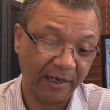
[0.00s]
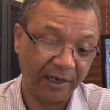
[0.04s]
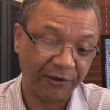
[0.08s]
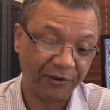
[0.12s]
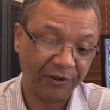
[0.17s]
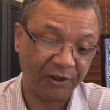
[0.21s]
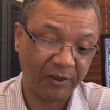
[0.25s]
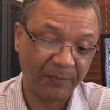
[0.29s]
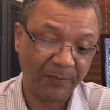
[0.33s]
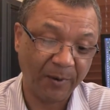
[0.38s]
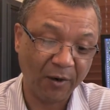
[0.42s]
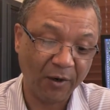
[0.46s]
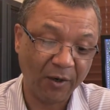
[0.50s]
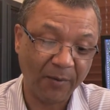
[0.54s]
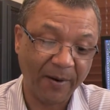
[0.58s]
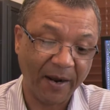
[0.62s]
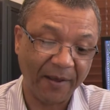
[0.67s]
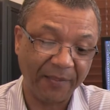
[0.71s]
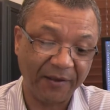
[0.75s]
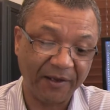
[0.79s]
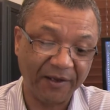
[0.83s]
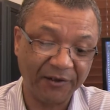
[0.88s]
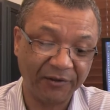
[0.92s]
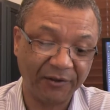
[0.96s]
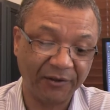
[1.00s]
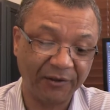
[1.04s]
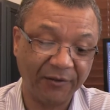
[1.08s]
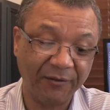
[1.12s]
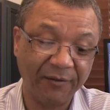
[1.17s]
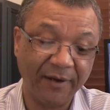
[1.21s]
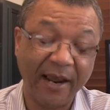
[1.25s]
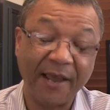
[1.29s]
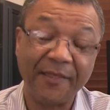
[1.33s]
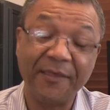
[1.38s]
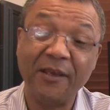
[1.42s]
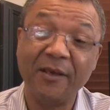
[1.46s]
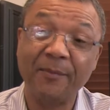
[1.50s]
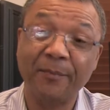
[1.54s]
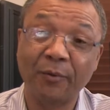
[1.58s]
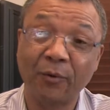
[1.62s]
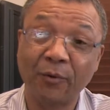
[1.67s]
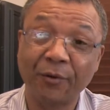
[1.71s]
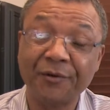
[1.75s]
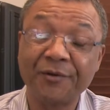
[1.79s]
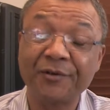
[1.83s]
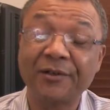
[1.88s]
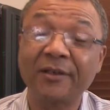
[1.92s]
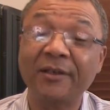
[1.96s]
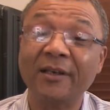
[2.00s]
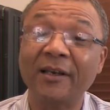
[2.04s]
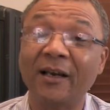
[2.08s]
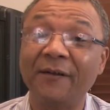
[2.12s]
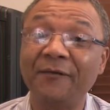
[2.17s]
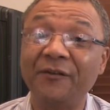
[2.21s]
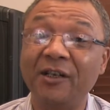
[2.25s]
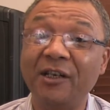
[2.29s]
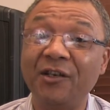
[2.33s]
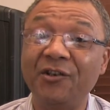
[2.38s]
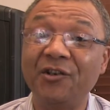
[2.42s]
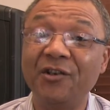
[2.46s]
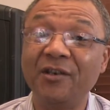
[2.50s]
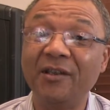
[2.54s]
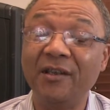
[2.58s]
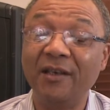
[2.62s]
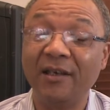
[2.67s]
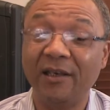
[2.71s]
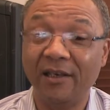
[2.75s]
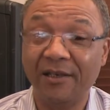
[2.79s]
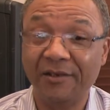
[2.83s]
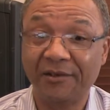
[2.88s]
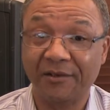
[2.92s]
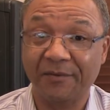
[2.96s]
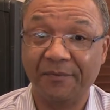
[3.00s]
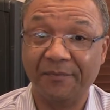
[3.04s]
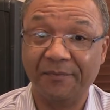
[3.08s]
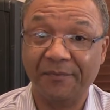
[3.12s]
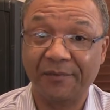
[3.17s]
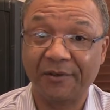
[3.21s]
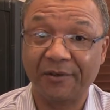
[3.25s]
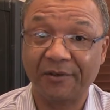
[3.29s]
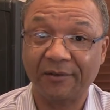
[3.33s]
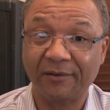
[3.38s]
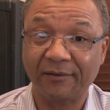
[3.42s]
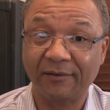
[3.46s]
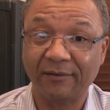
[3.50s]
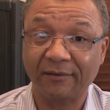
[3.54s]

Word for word: She spoke about the Institute and the importance of teaching the isms.